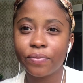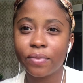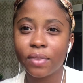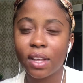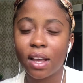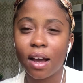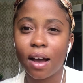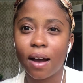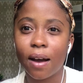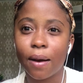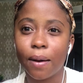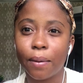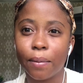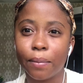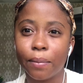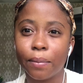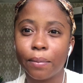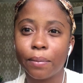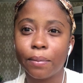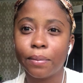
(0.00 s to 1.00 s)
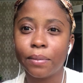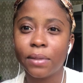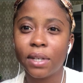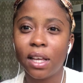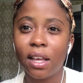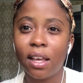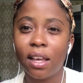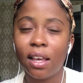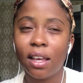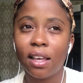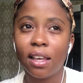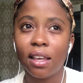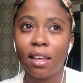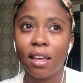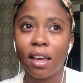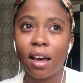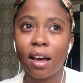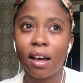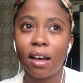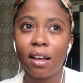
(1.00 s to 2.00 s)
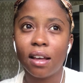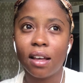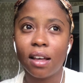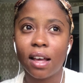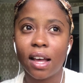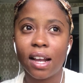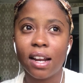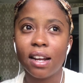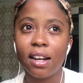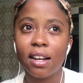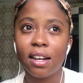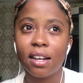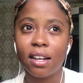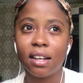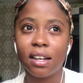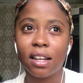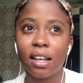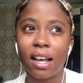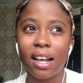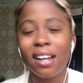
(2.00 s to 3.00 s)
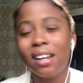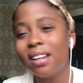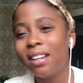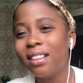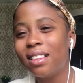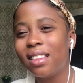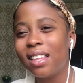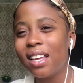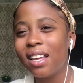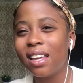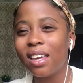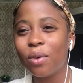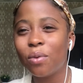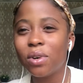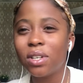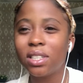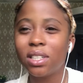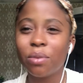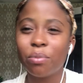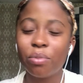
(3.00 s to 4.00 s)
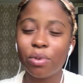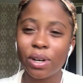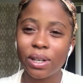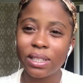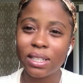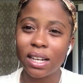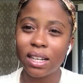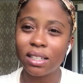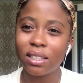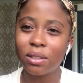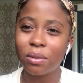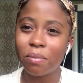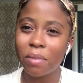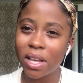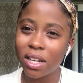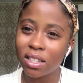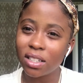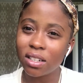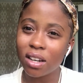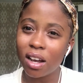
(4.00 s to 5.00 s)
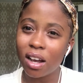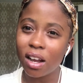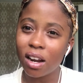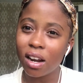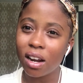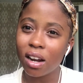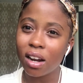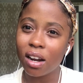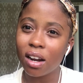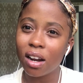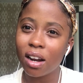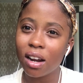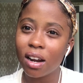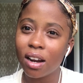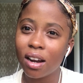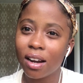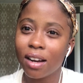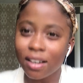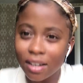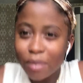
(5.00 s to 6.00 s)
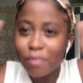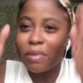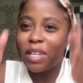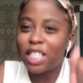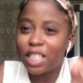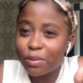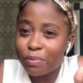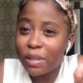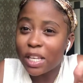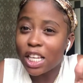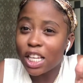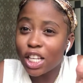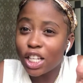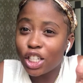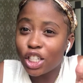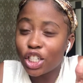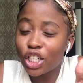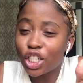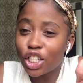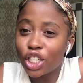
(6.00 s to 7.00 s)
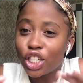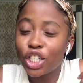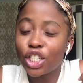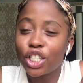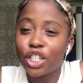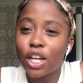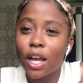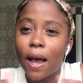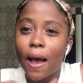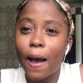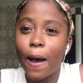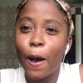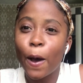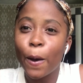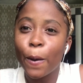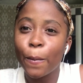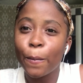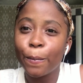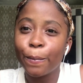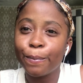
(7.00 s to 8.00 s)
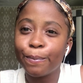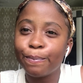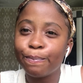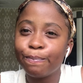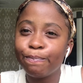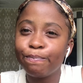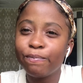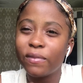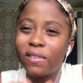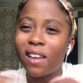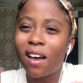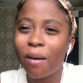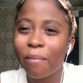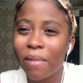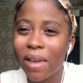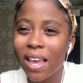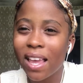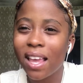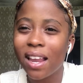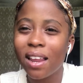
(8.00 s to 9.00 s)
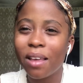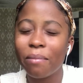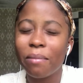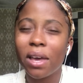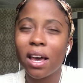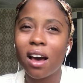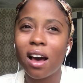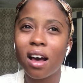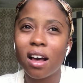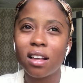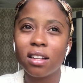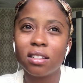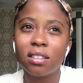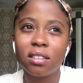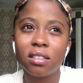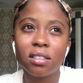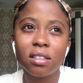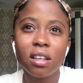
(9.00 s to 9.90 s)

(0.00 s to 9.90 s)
Um, yeah, I didn't think it was important to mention Miss Peach not making it because